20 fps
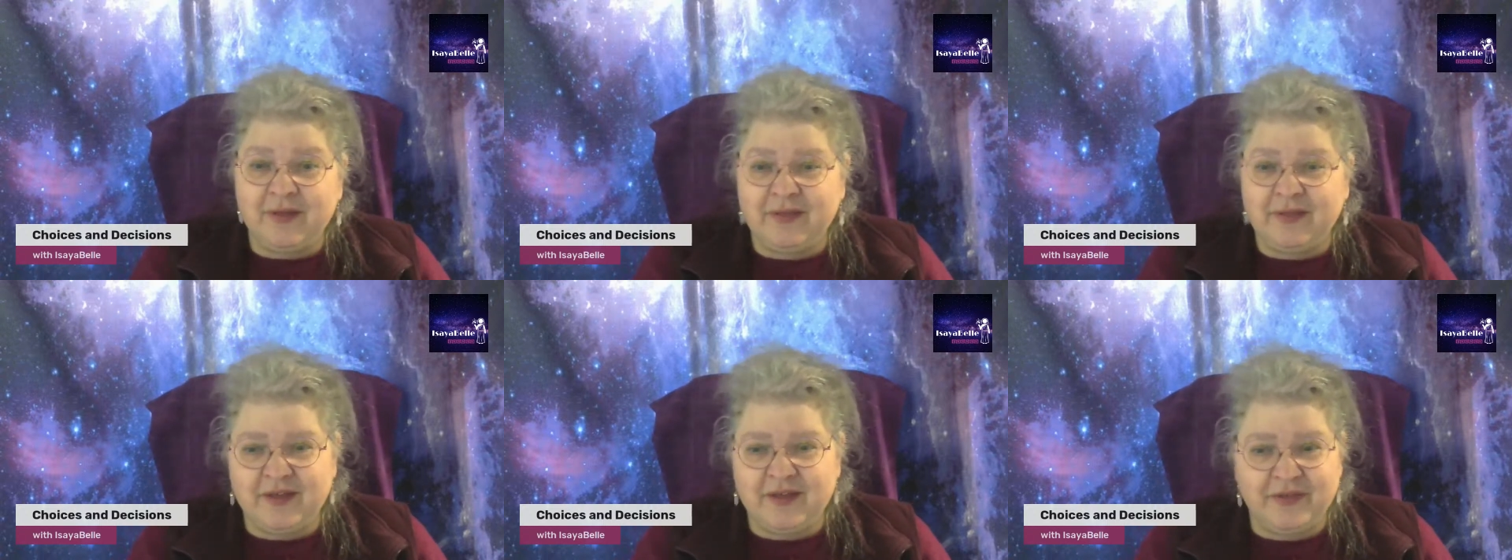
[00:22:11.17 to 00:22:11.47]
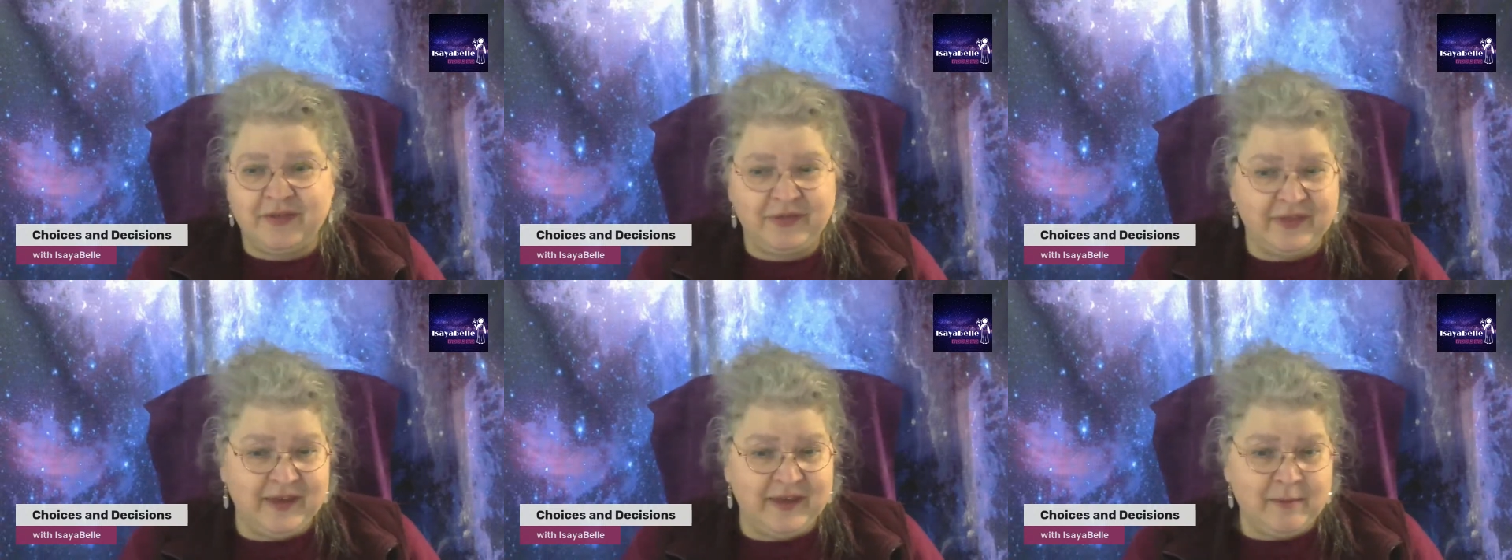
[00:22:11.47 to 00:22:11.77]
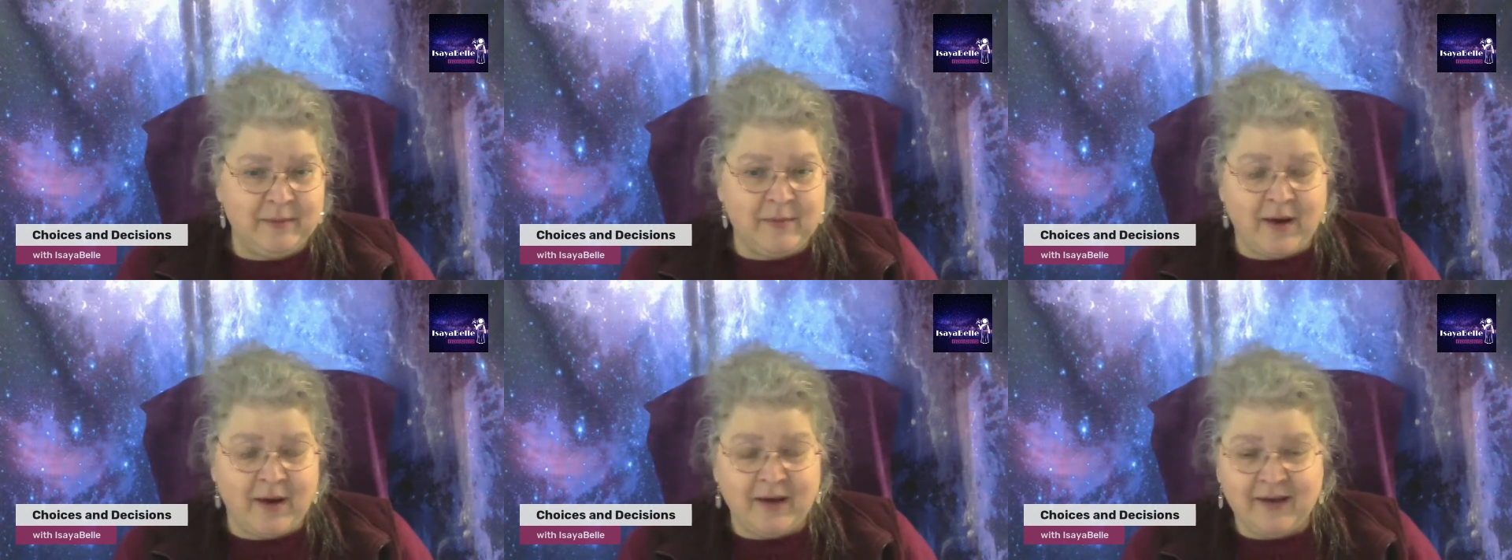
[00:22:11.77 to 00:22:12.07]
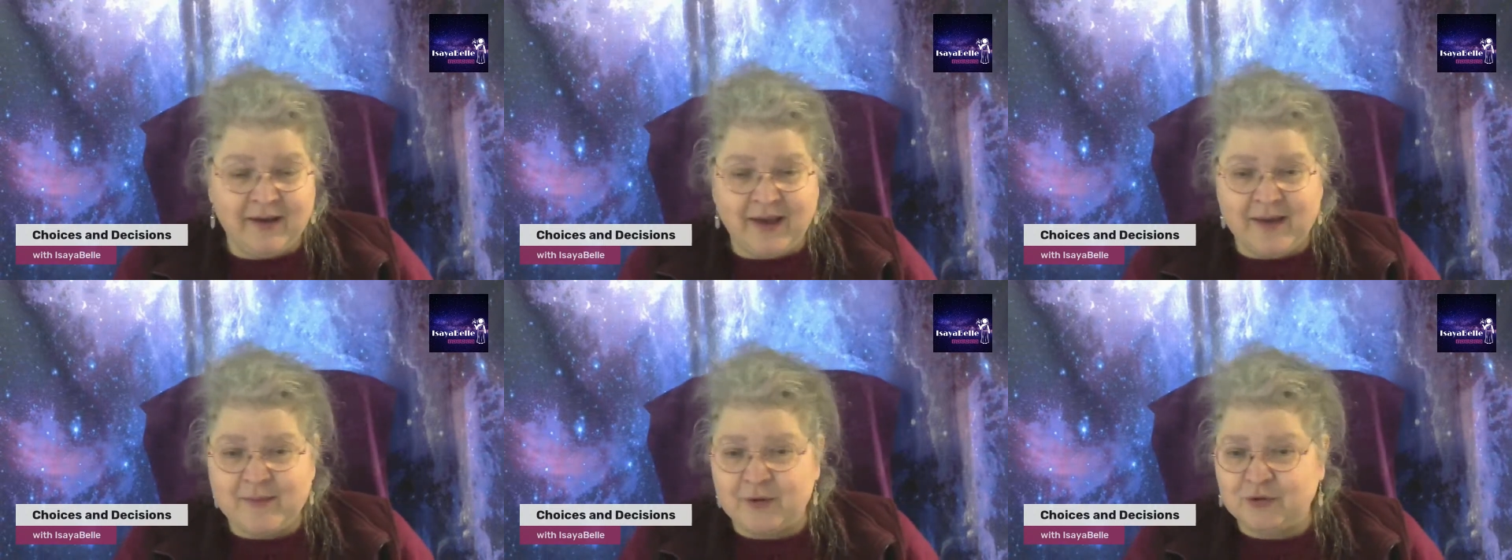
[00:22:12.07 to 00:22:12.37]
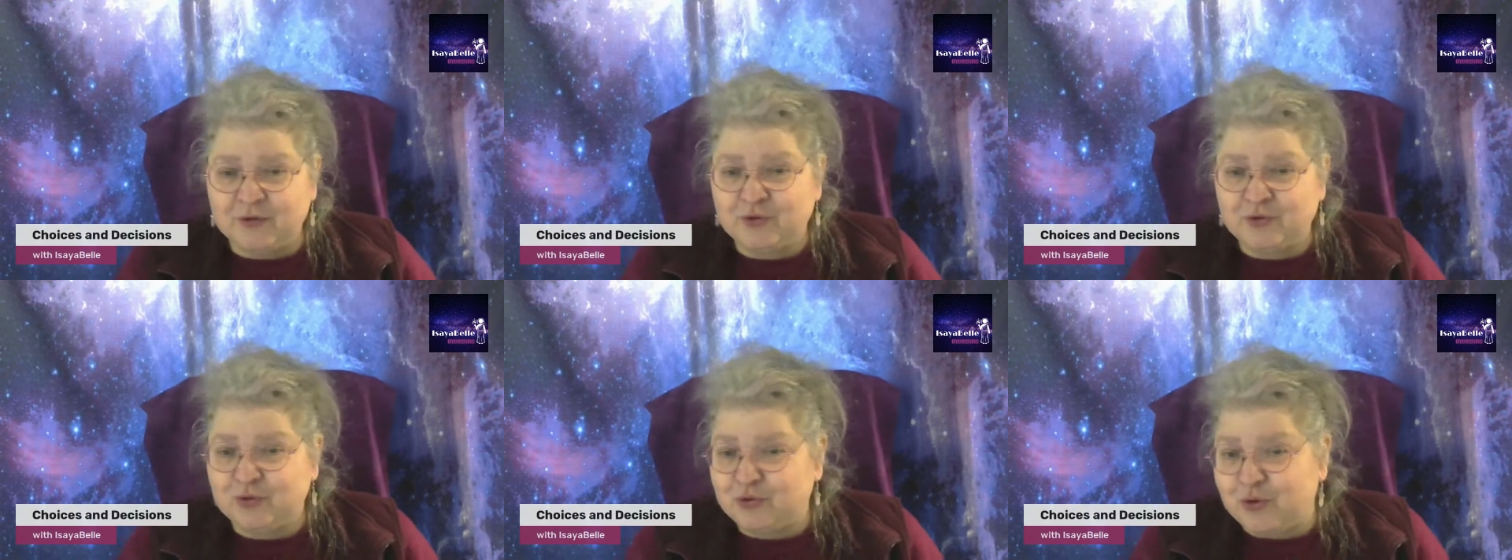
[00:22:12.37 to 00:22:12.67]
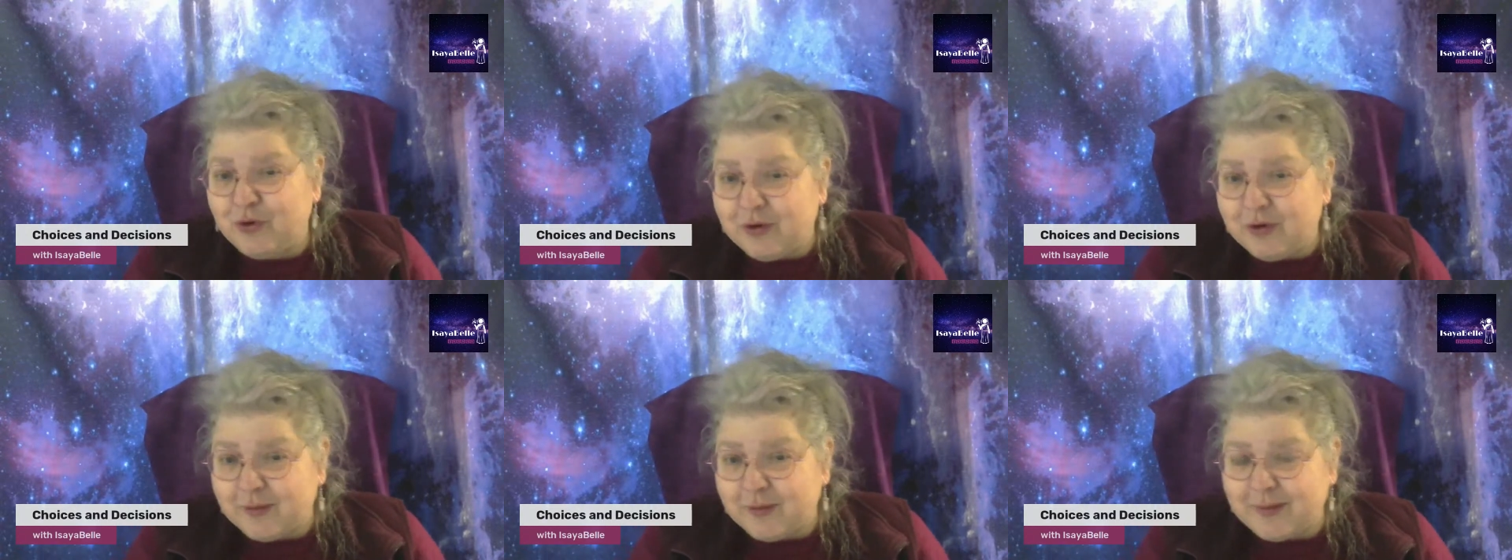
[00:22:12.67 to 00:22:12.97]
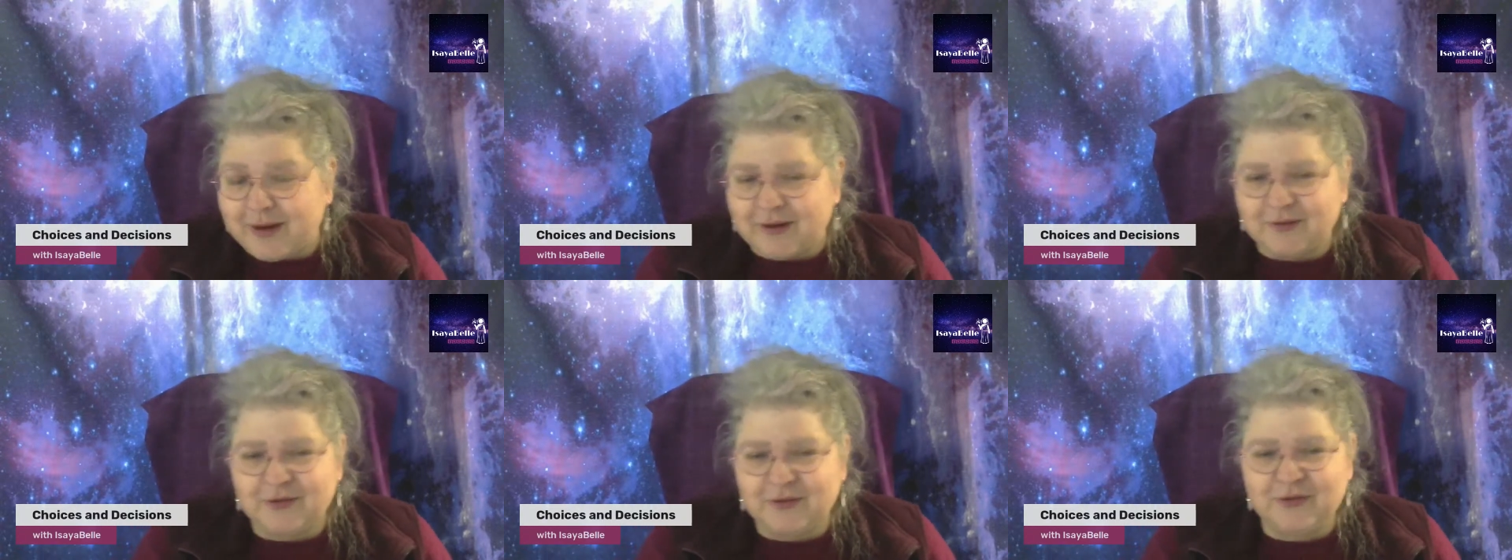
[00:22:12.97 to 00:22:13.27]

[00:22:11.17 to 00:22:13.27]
the theme I came on to talk about.